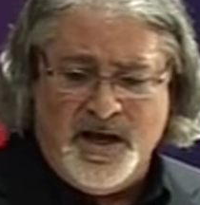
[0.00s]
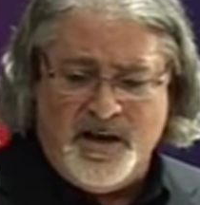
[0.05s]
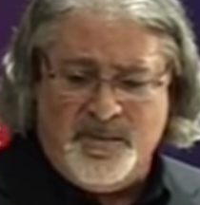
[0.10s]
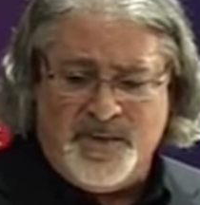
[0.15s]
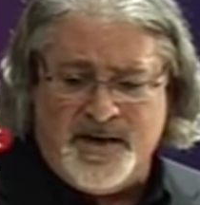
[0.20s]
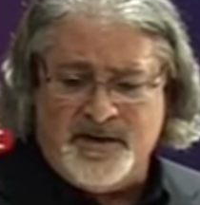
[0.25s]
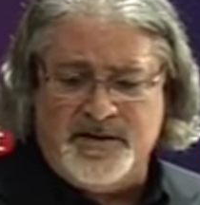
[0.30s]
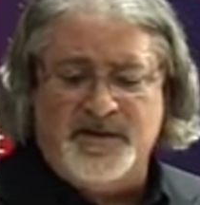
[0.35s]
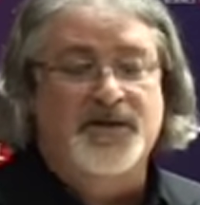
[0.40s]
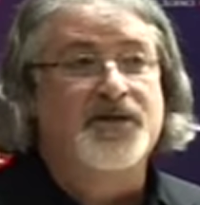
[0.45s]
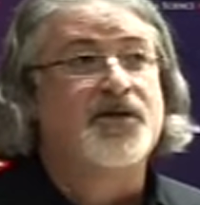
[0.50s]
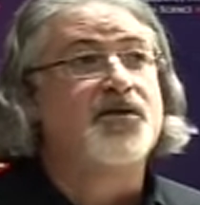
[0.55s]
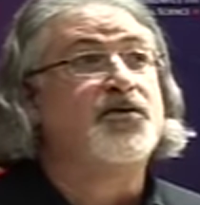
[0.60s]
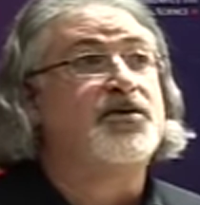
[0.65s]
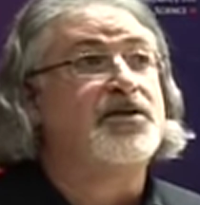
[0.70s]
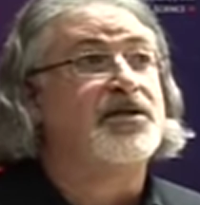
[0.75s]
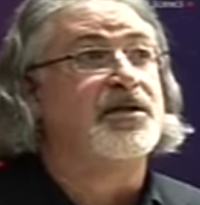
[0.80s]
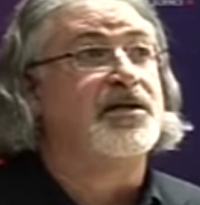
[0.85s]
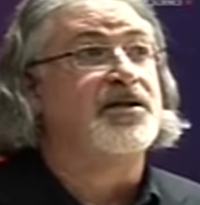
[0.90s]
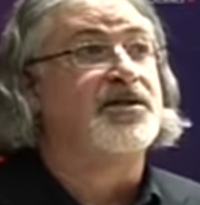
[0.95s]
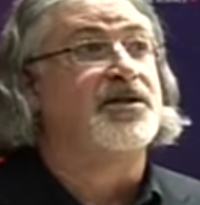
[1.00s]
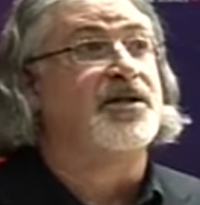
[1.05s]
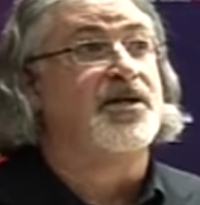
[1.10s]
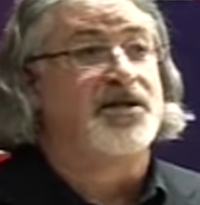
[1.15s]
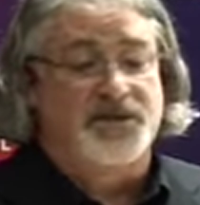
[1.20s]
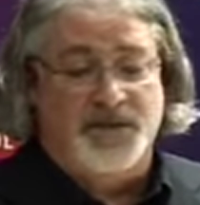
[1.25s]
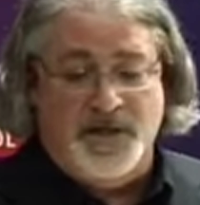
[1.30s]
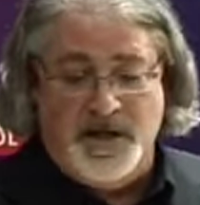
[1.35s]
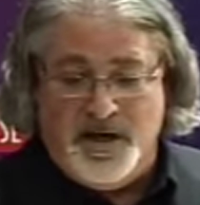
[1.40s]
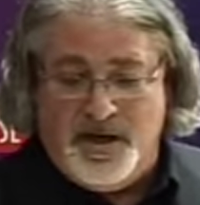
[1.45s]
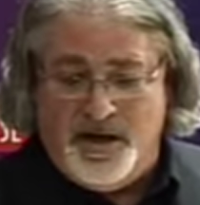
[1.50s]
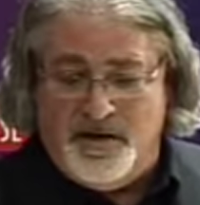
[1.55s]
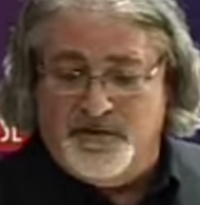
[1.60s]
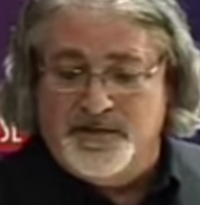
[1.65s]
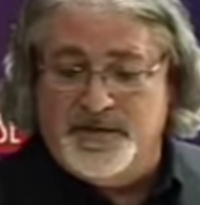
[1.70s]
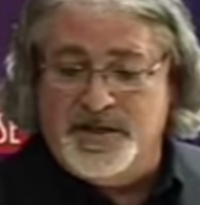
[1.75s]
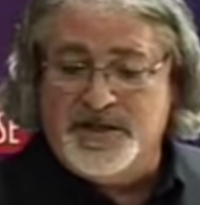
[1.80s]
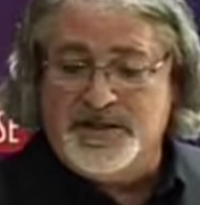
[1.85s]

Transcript: about the uselessness of